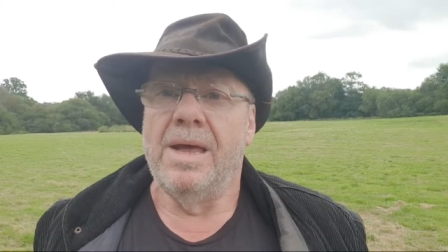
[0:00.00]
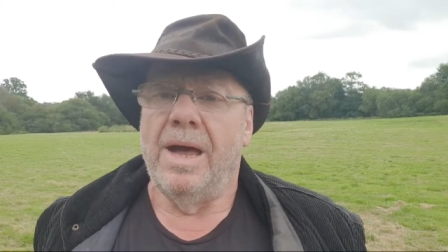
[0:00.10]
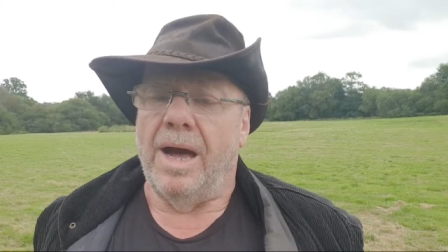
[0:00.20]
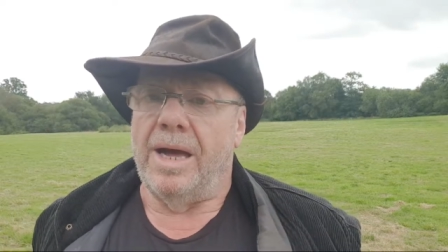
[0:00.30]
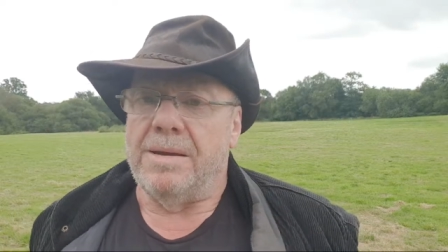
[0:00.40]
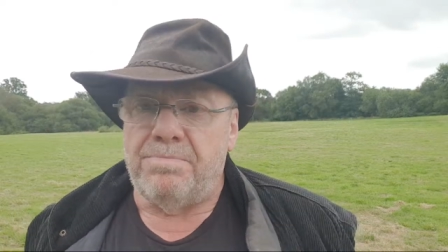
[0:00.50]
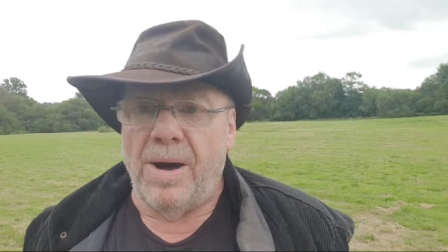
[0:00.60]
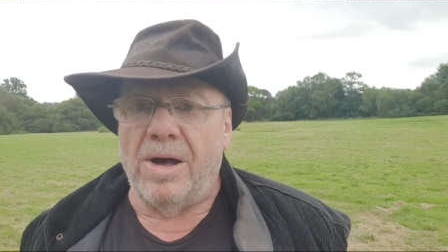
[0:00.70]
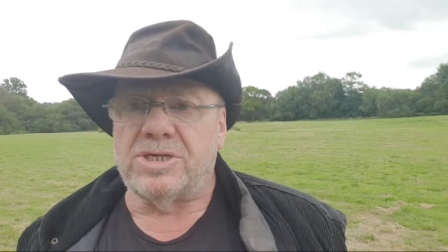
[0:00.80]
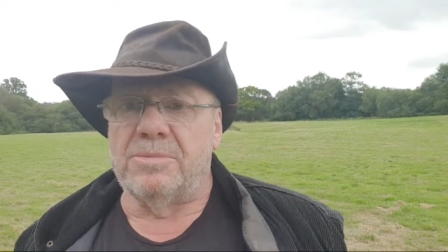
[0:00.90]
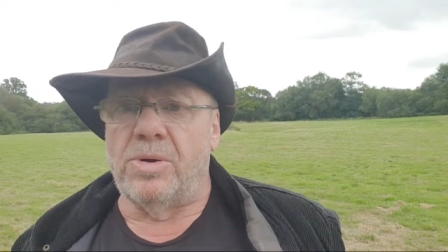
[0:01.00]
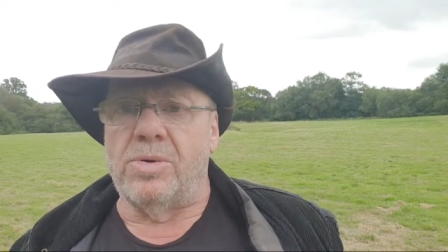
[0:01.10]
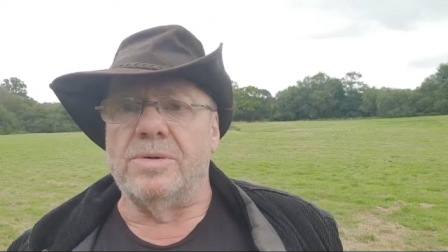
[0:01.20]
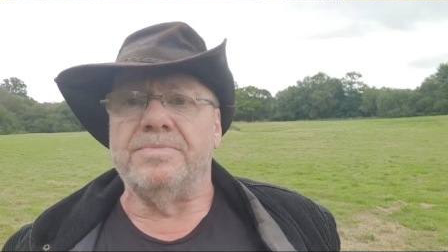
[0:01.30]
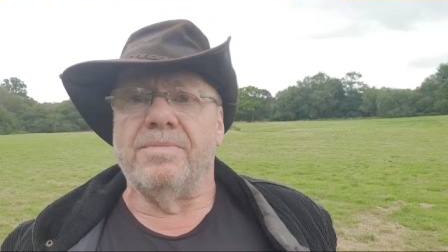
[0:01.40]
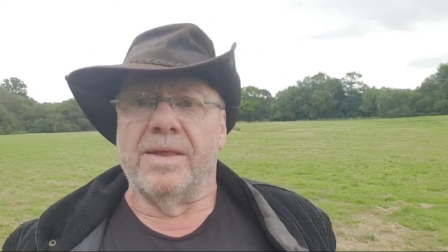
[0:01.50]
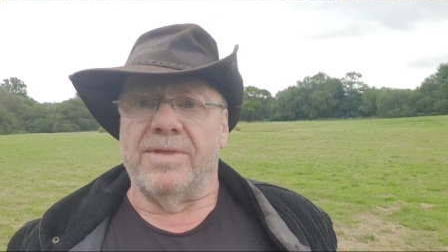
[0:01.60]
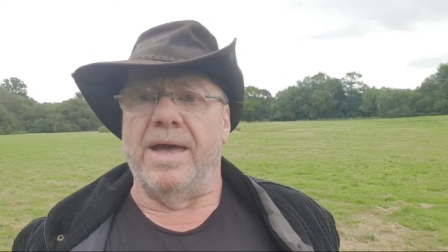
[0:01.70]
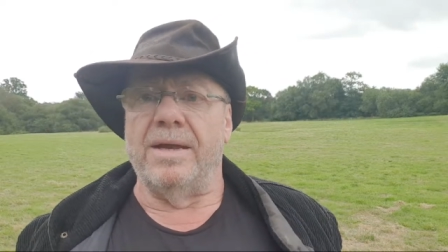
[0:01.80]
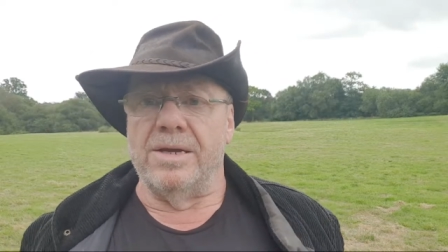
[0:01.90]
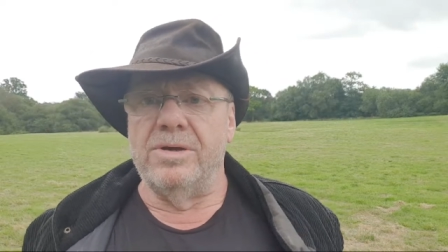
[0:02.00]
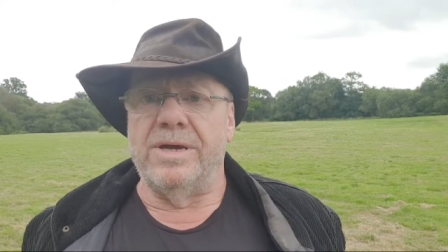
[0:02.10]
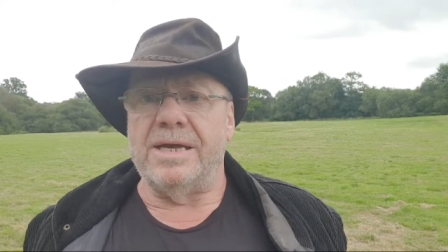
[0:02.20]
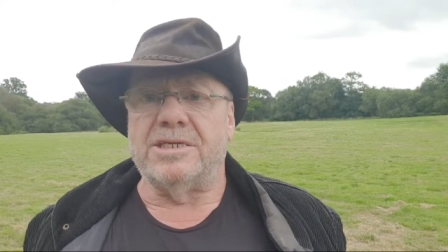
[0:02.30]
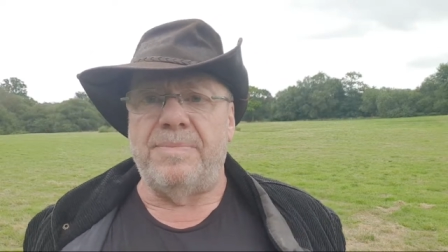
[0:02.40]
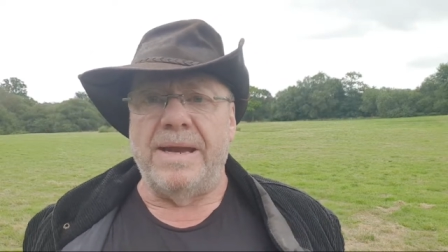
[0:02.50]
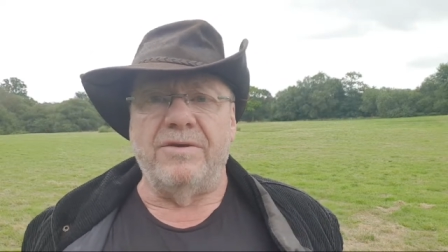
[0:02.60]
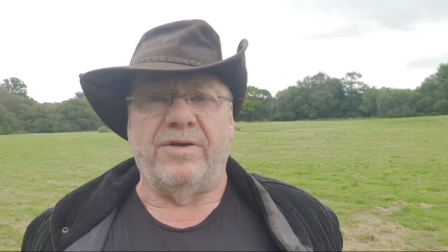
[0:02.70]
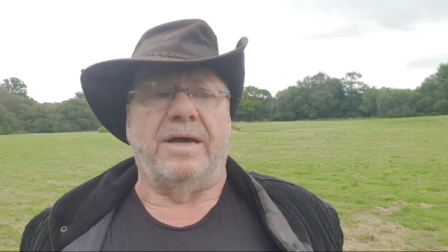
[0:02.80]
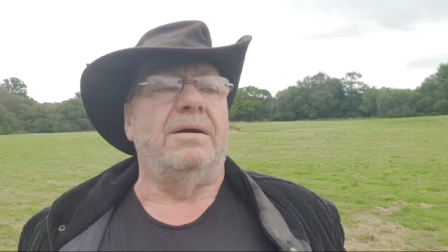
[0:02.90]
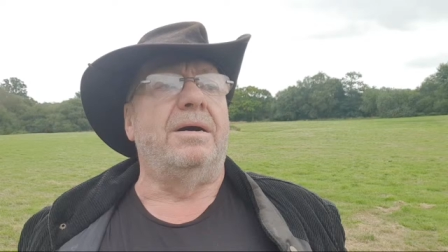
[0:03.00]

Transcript: impassable, then who gets to benefit?